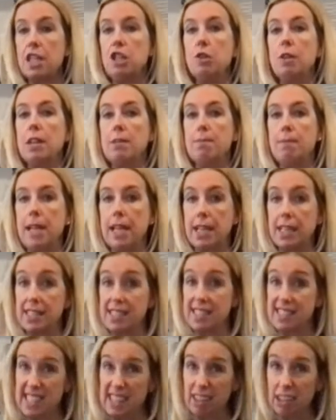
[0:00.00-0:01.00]
You can make a
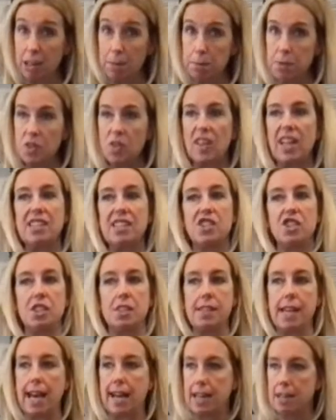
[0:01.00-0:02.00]
syrup, so that's
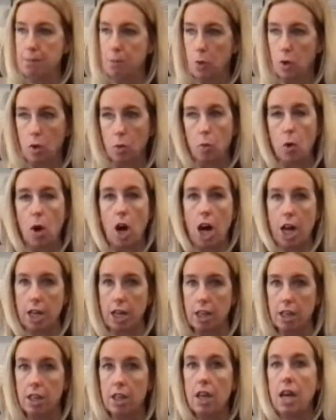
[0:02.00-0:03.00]
just adding more
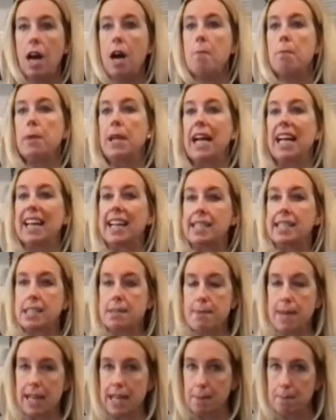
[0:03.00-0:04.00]
water. But I like to
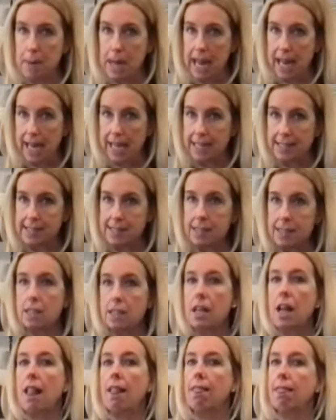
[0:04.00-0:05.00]
make a paste,
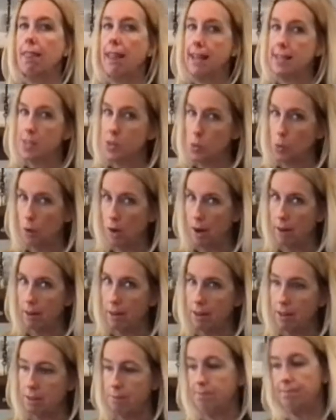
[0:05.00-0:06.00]
less
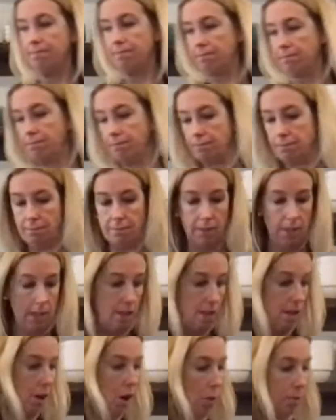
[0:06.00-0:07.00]
water.
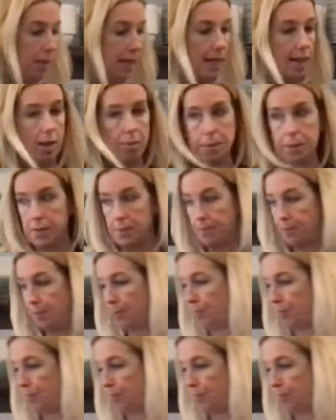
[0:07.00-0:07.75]
Hope that helps.